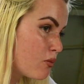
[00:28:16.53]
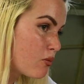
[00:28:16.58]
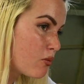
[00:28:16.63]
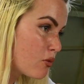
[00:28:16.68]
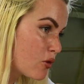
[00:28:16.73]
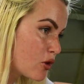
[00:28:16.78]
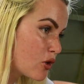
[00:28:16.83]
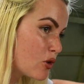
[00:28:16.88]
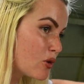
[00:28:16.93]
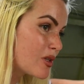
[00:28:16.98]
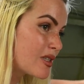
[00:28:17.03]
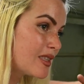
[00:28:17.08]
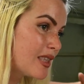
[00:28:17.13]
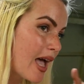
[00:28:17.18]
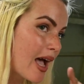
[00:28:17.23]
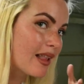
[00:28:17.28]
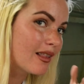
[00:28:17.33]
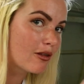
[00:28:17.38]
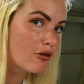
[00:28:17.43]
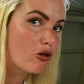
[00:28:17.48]
produce
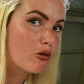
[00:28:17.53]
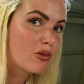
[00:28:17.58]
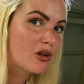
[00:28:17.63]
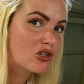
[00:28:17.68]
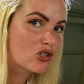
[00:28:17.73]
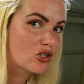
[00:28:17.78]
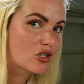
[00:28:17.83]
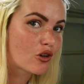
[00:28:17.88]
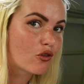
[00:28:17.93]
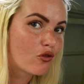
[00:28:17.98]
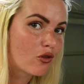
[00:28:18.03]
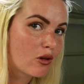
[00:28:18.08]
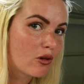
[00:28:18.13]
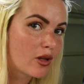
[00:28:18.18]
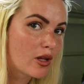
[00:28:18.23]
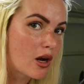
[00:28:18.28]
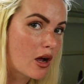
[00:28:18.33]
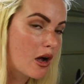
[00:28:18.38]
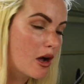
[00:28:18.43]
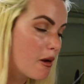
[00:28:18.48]
that little bit just to fill
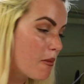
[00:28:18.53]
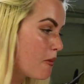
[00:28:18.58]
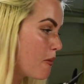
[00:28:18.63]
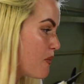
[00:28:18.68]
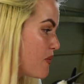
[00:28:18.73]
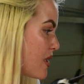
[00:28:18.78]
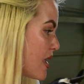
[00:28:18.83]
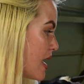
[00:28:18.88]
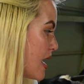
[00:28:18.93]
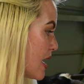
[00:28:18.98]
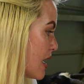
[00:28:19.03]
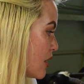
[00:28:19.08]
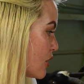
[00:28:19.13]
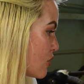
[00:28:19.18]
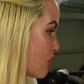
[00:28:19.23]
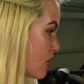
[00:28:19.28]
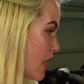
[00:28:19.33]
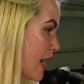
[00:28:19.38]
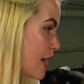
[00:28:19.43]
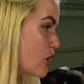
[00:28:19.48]
it up. And
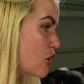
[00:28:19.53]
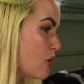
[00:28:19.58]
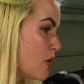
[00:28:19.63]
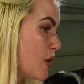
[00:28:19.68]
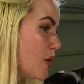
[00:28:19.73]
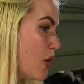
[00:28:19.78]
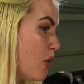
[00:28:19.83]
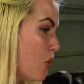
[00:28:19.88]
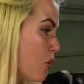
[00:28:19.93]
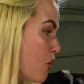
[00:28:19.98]
gradually we'll